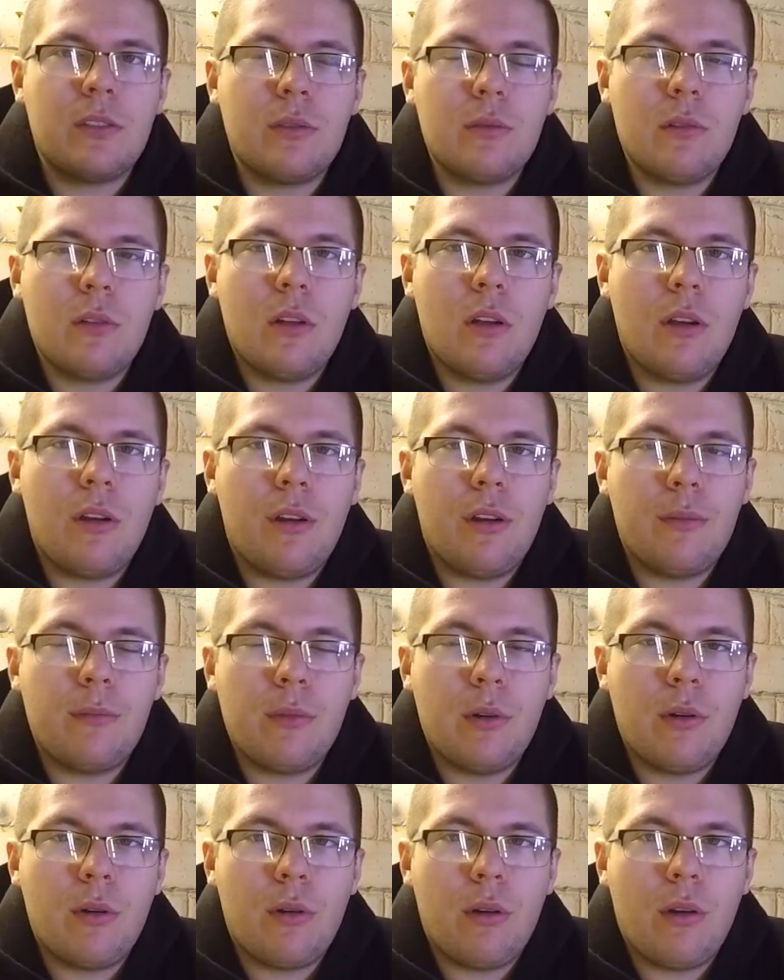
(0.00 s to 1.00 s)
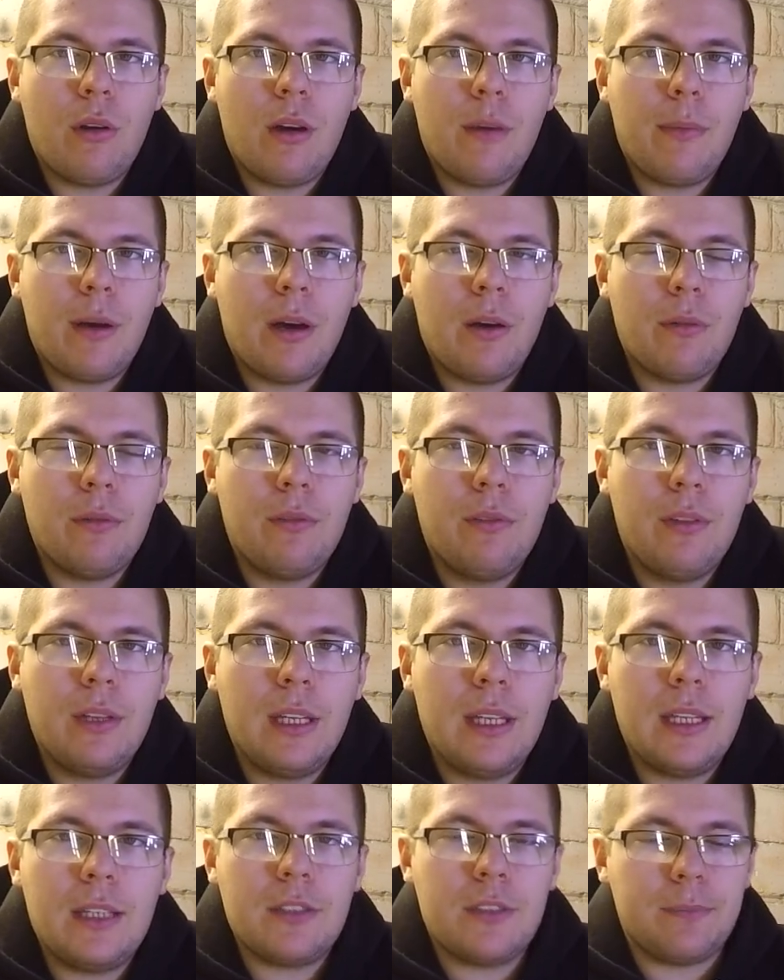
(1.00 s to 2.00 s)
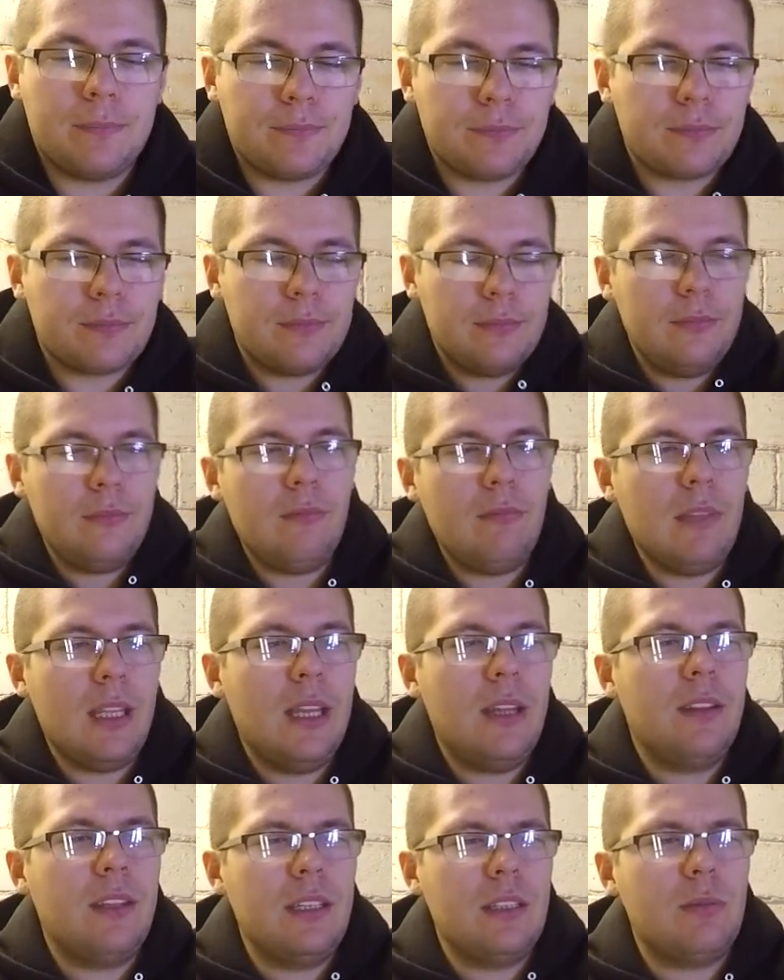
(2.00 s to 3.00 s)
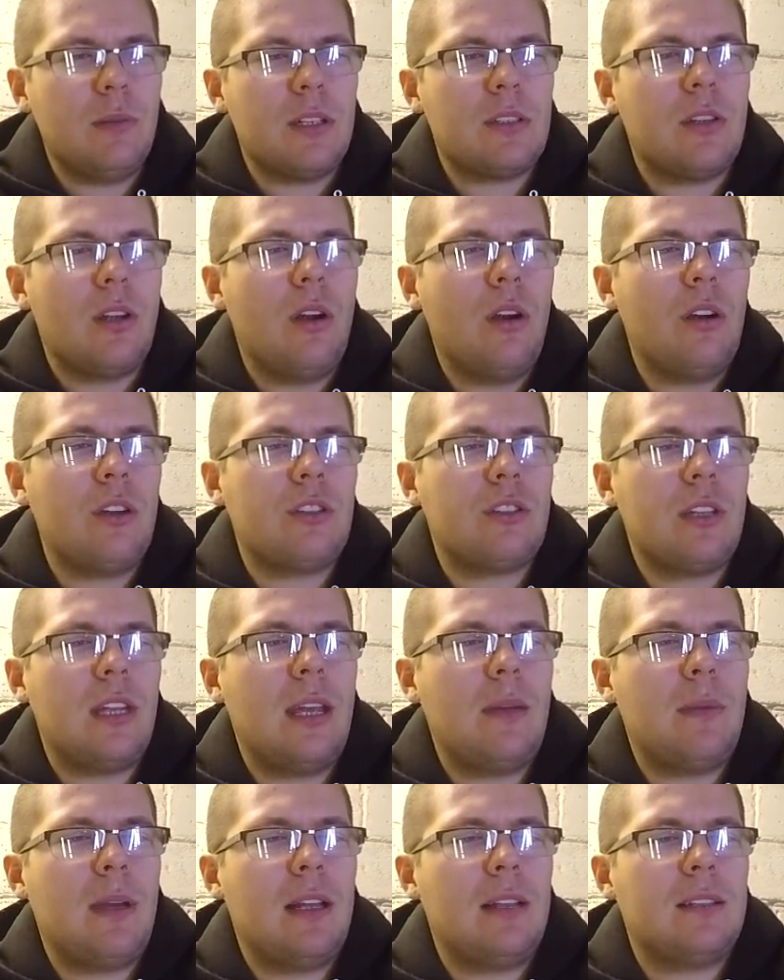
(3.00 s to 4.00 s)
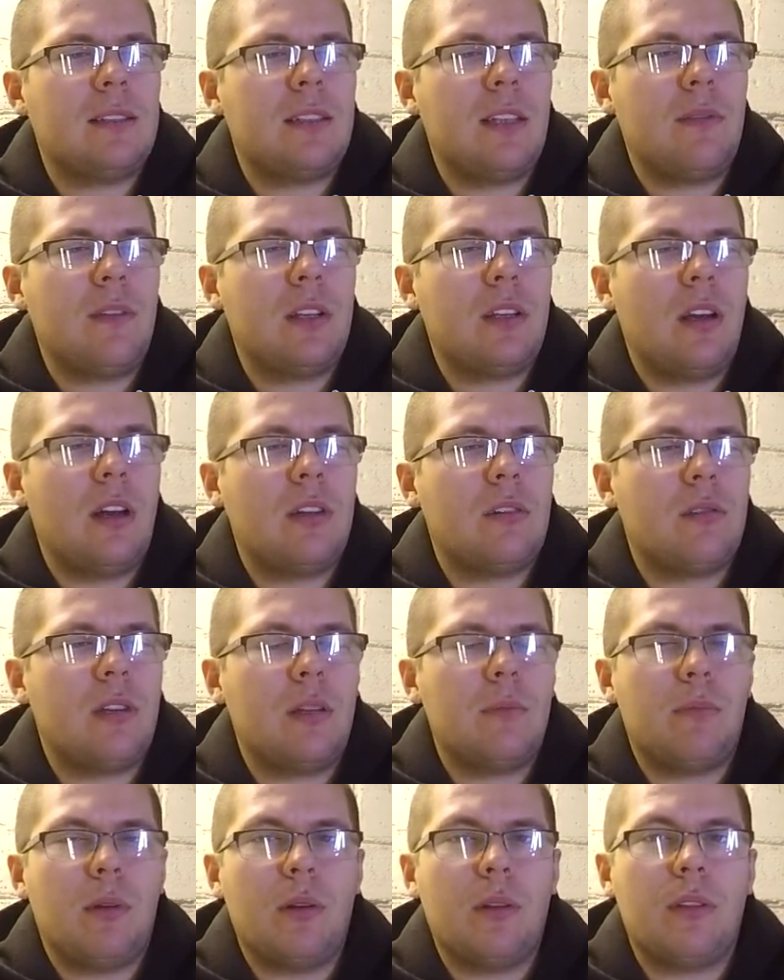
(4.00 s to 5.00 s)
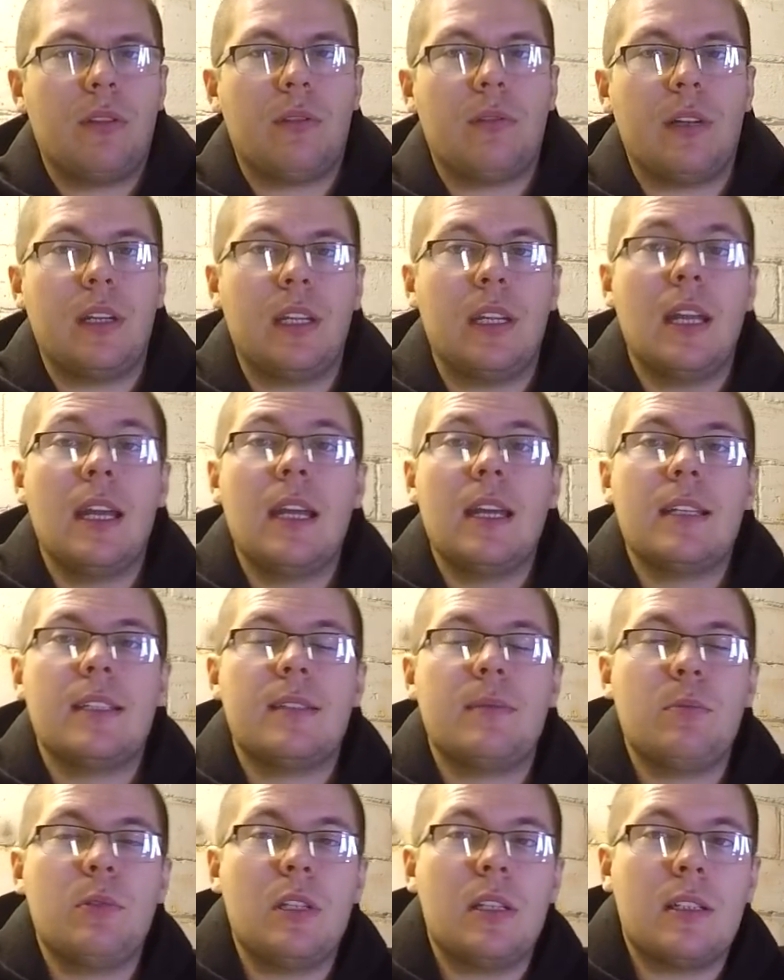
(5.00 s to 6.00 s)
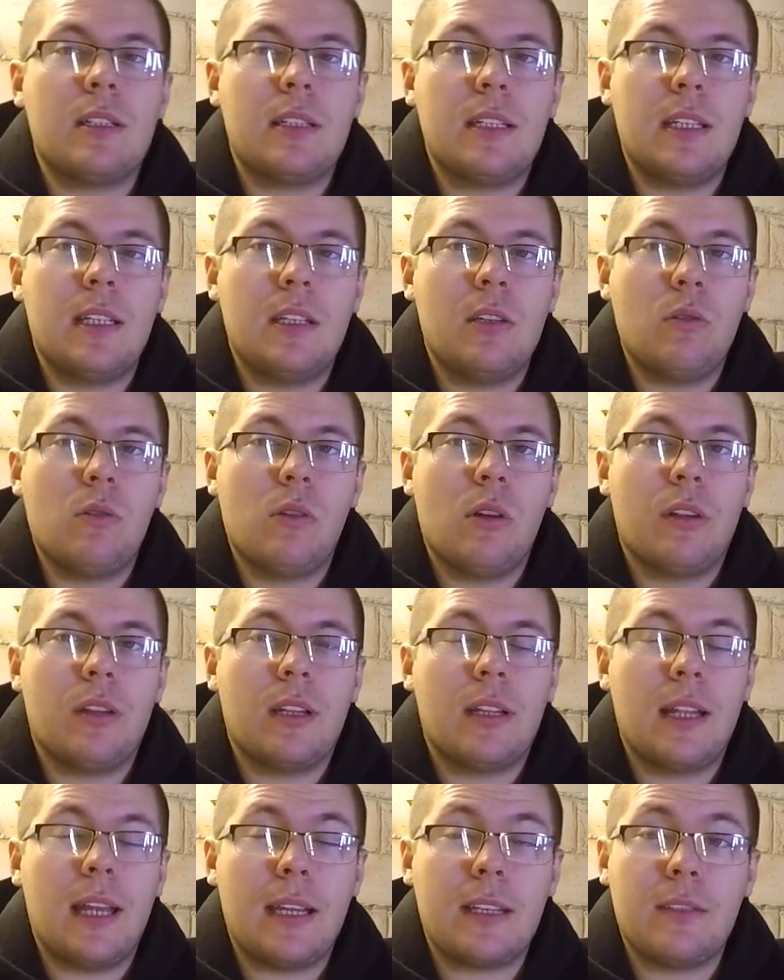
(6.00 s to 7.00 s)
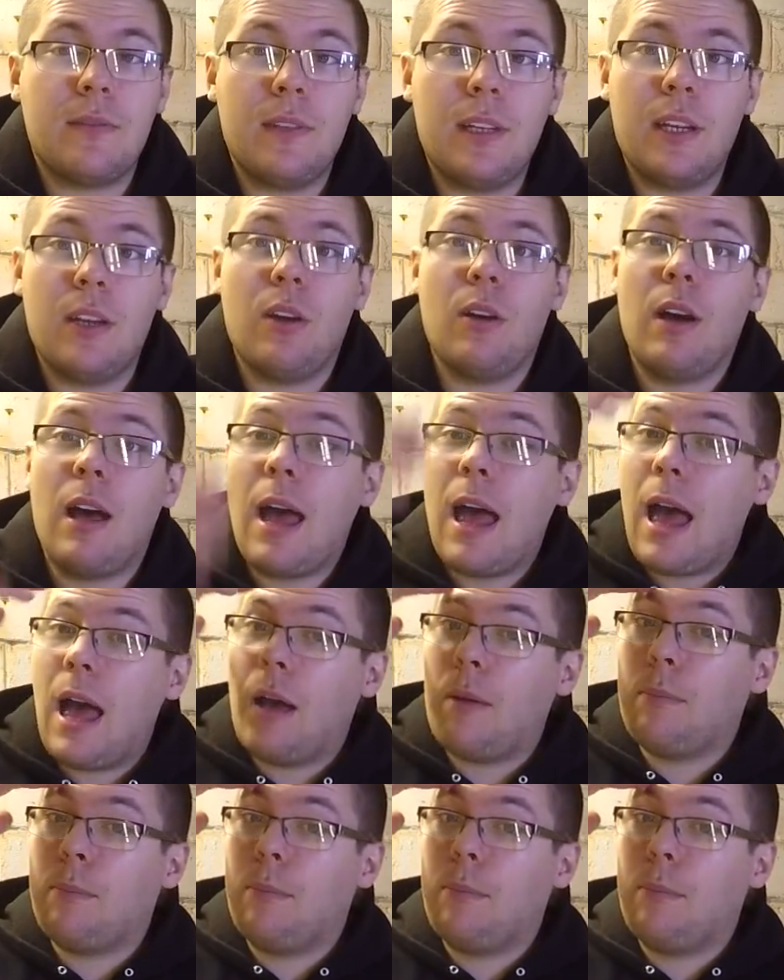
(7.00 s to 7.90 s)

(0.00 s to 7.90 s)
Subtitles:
to learn more about these. This was Hertz ML700.3. We'll see you on the next video. Bye